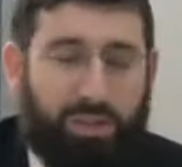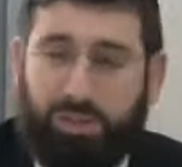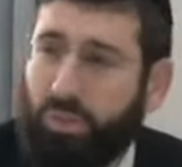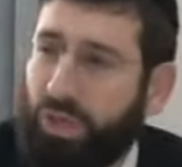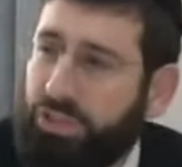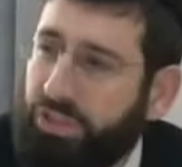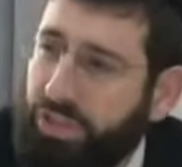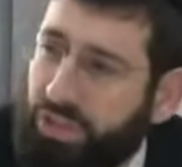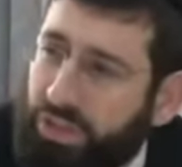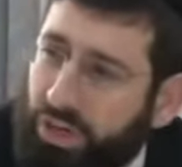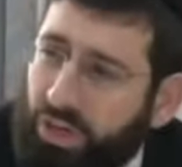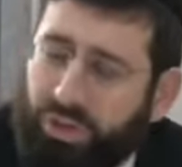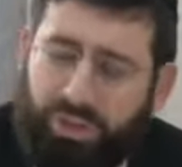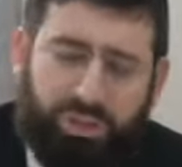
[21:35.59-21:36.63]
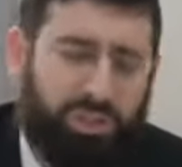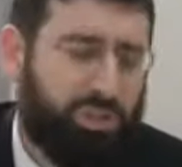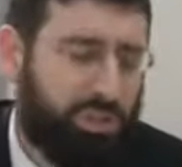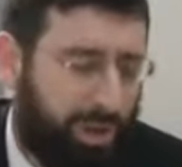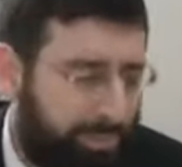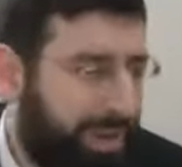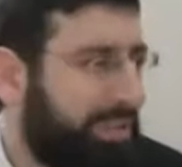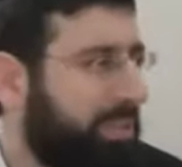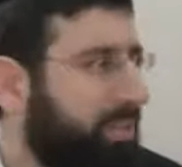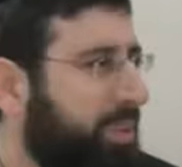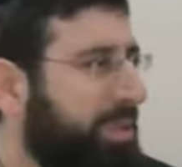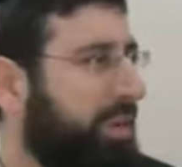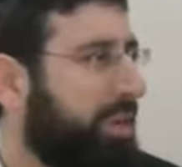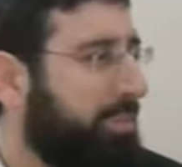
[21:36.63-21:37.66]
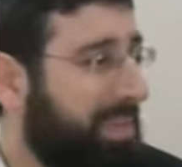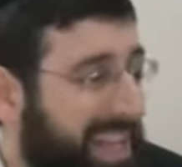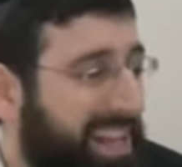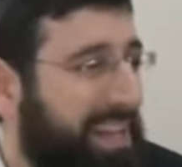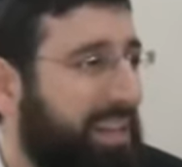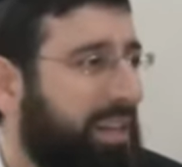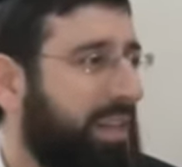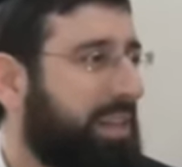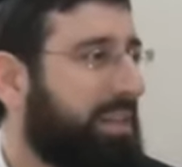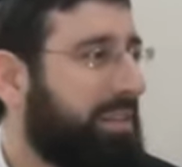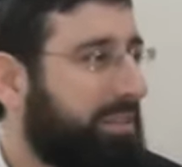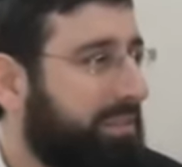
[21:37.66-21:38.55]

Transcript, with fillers: So what should you do? You should jump out the window immediately.